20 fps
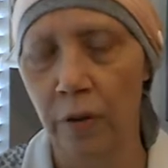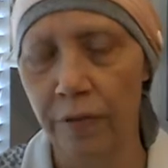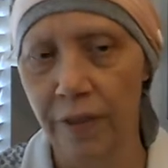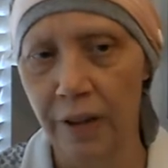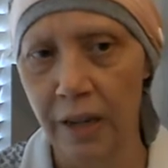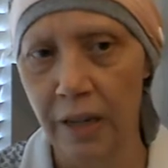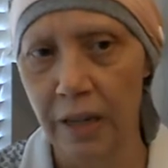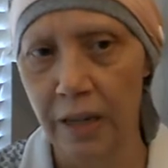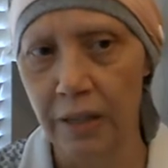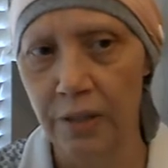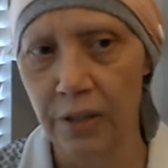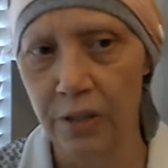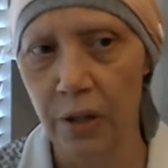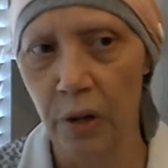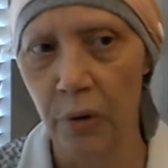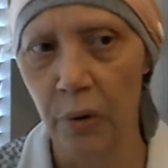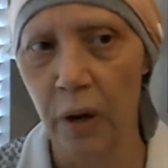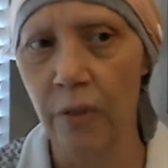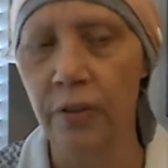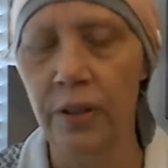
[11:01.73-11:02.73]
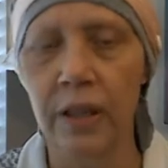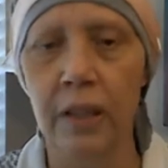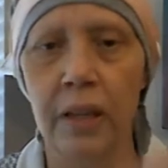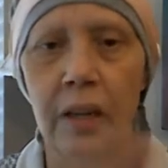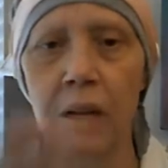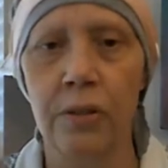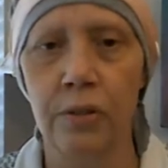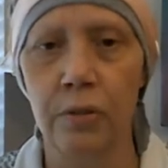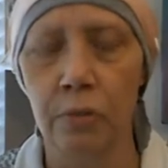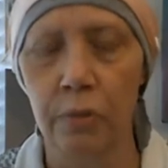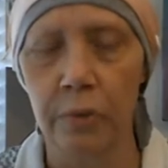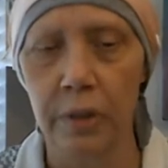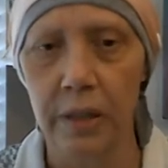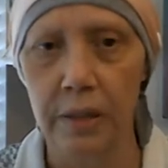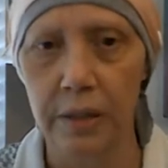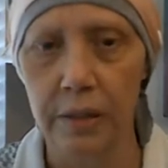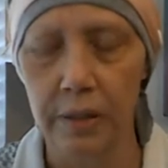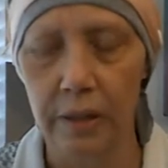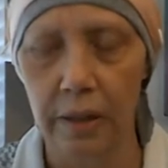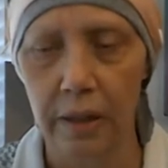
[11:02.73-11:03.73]
veins. So everything has a
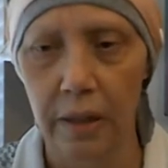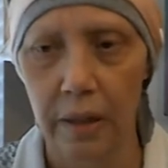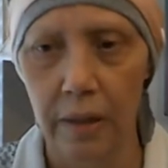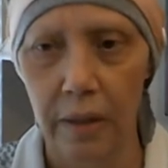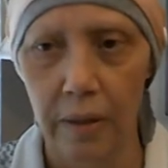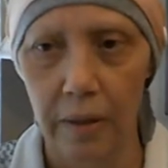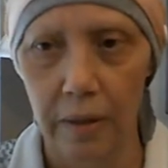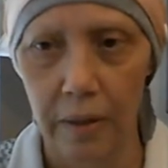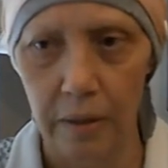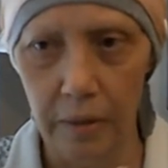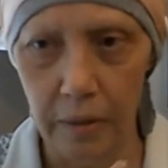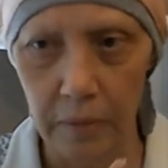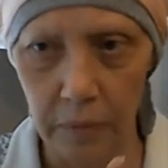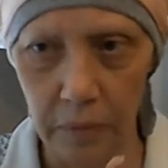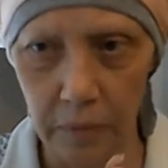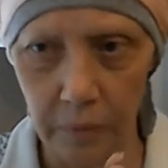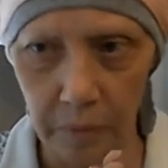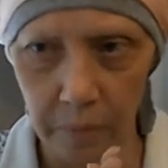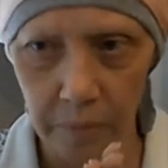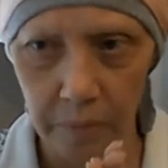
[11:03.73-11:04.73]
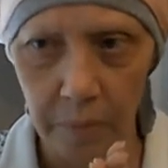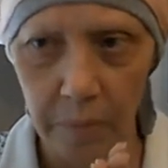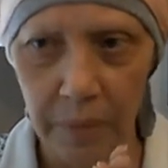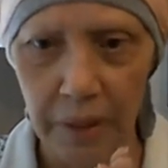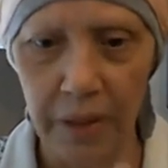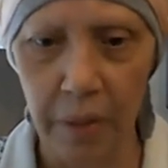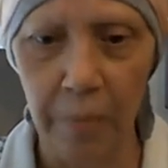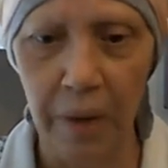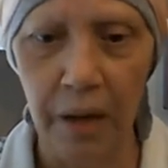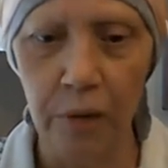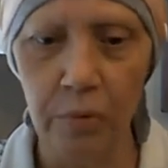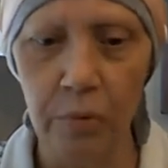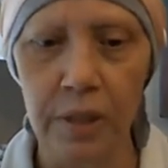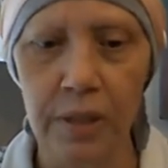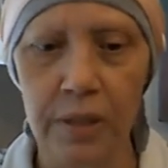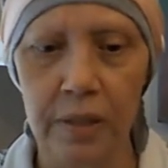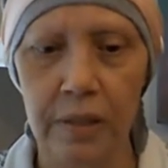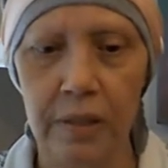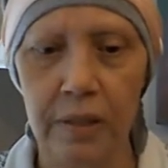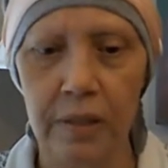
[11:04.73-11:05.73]
risk. But the main
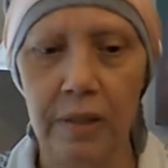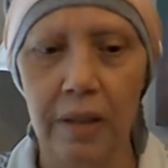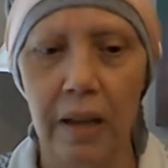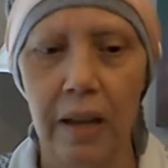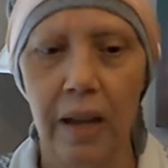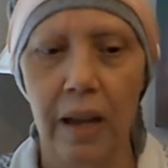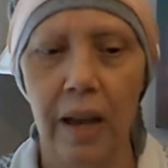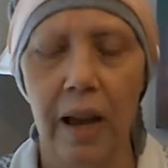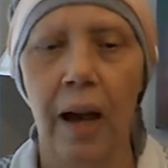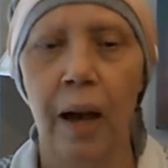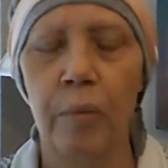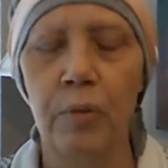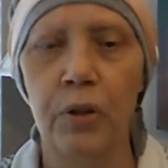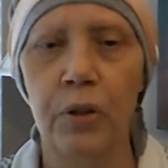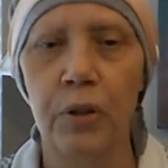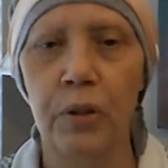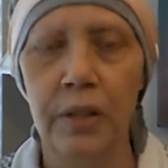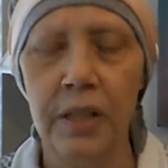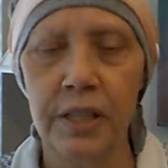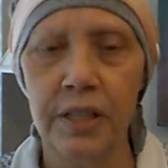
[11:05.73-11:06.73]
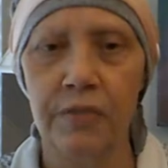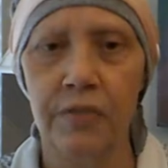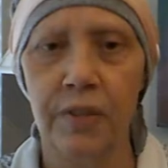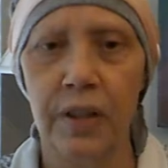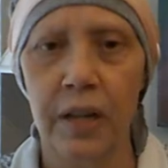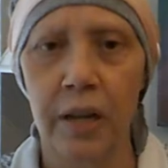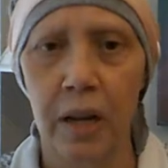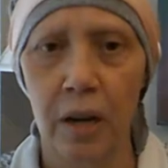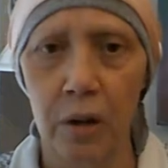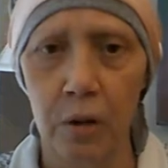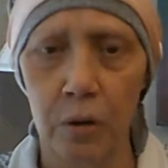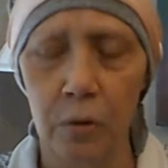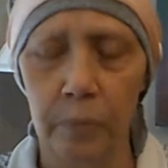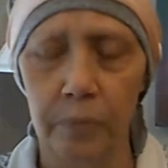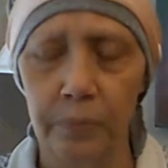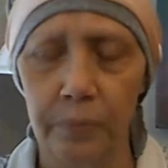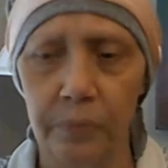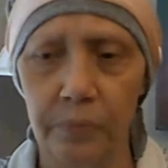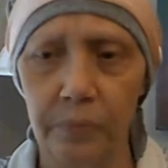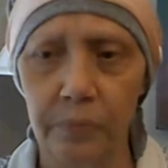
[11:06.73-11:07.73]
reason I'm doing this video
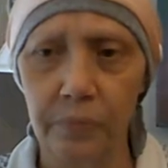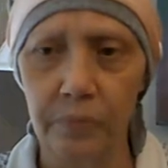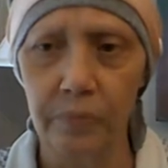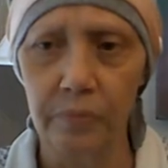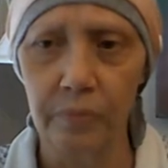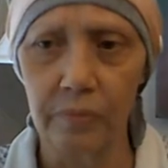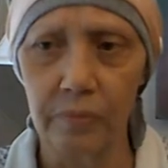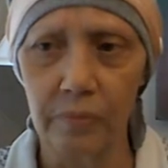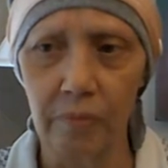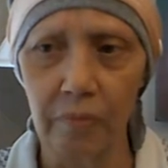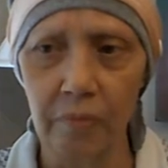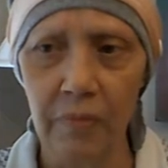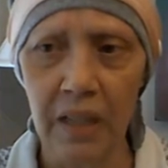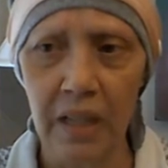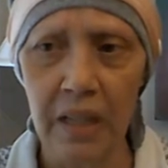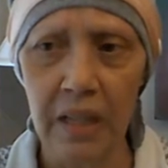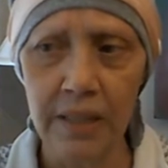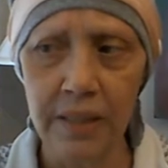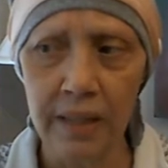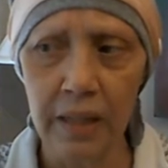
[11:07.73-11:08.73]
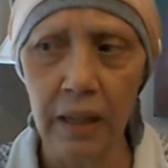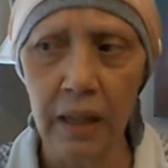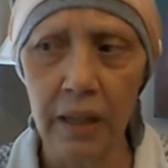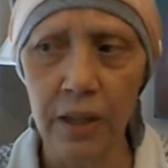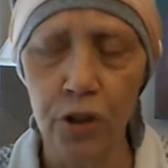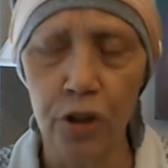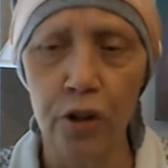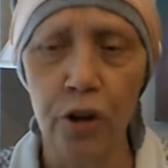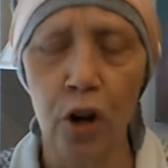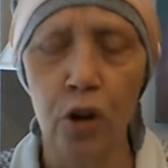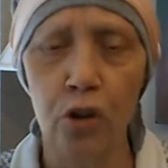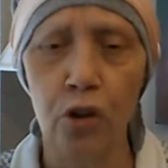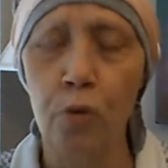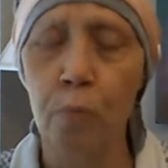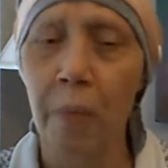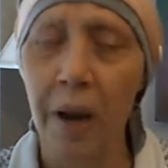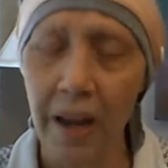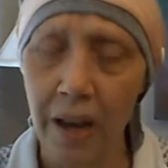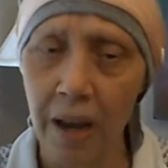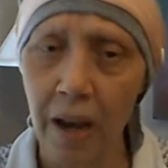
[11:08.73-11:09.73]
is to let you know you
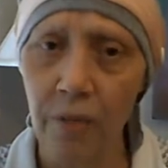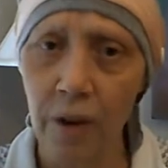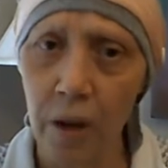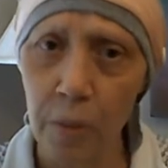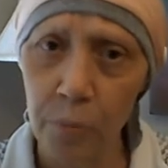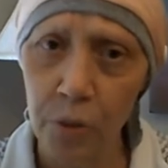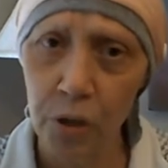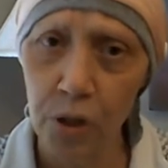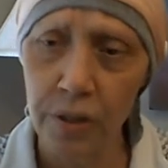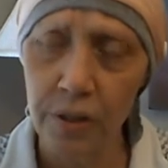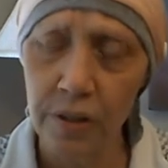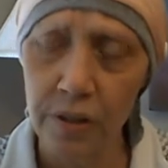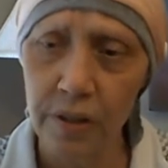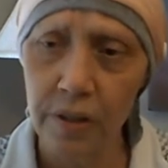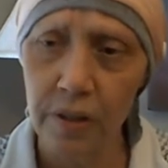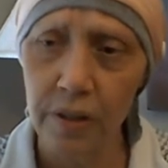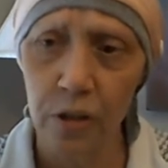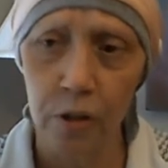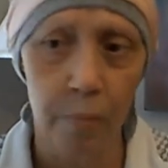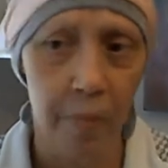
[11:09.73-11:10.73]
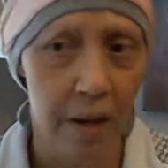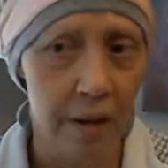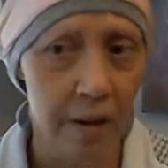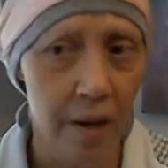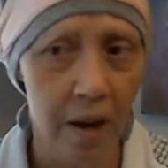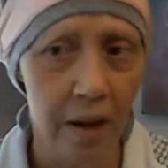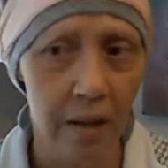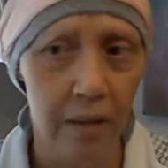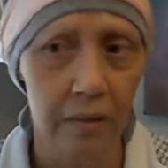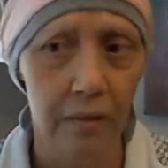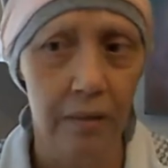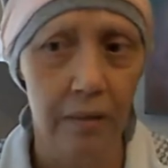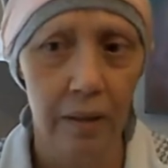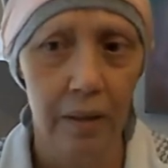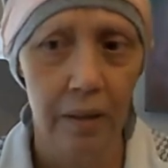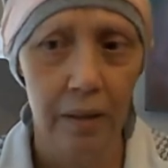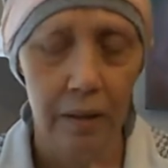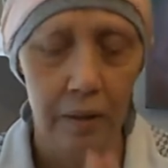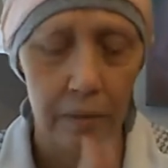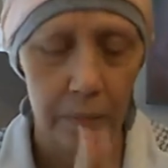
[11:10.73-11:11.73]
may have options, you may not.
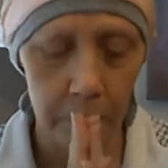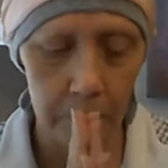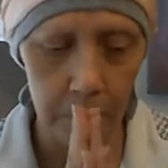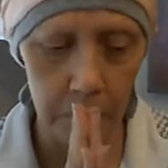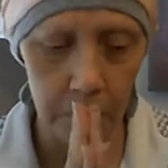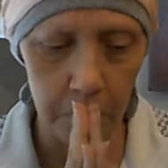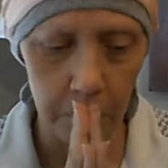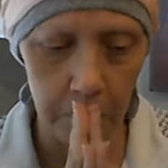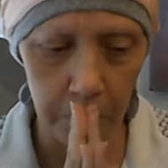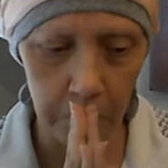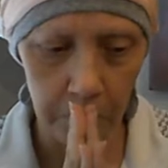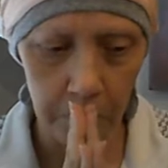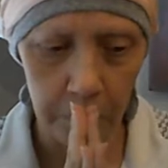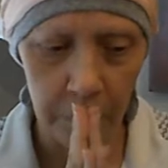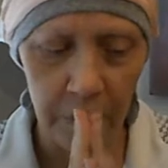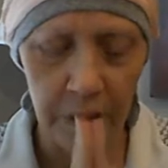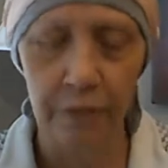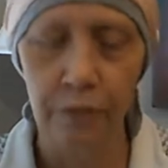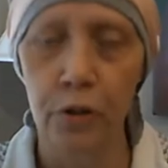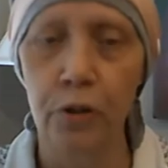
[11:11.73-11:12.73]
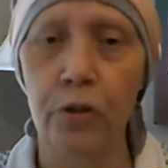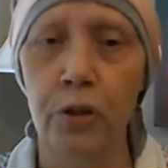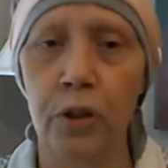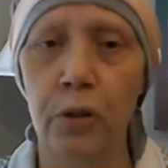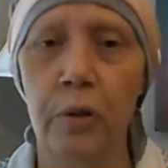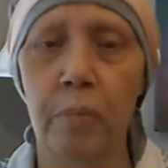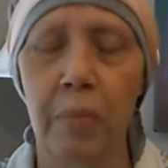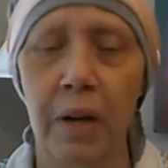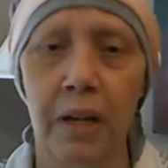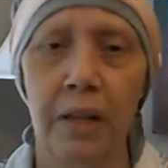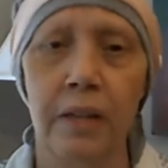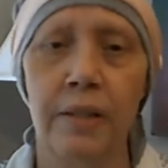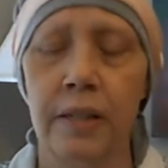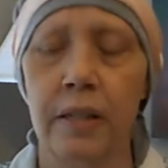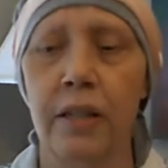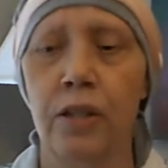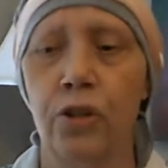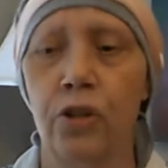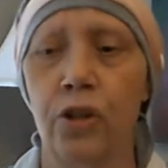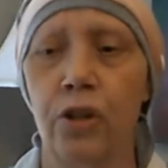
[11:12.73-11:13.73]
But if you do and money's
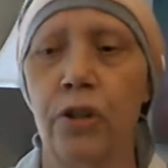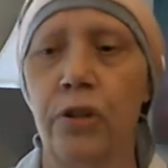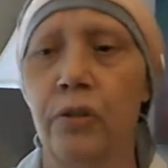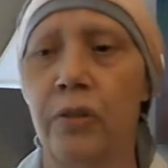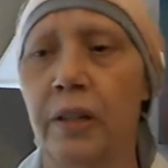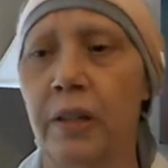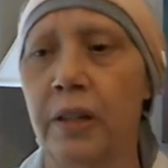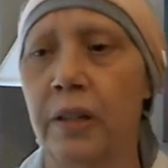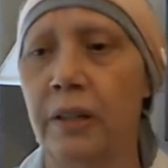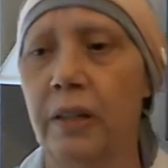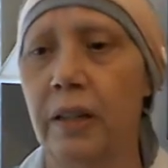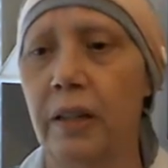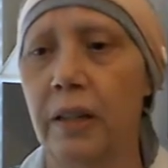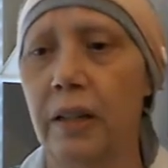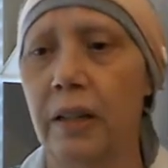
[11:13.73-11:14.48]
an issue, then